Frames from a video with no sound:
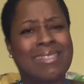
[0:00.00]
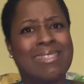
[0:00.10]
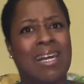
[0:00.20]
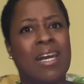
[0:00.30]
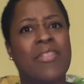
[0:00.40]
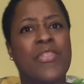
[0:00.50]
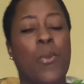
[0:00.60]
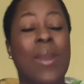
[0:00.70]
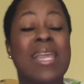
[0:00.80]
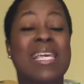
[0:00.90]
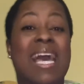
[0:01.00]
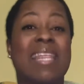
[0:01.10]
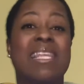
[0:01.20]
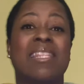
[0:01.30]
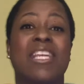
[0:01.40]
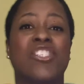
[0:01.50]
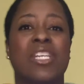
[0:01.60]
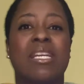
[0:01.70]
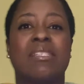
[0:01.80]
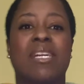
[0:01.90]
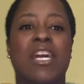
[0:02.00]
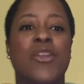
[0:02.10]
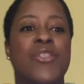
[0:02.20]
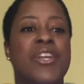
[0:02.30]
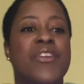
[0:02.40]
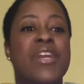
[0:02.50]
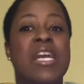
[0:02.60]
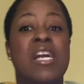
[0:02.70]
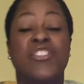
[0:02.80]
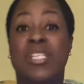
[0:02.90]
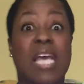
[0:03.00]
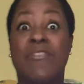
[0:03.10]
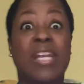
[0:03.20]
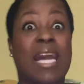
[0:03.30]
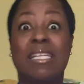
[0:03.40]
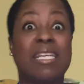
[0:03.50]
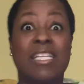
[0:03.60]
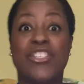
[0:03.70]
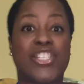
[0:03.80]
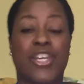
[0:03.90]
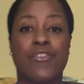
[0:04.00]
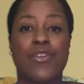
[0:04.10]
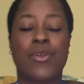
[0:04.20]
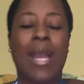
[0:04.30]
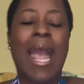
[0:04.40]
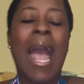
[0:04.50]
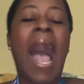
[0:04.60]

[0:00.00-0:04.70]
done the way that I think they should get done, or they just haven't gotten done in general,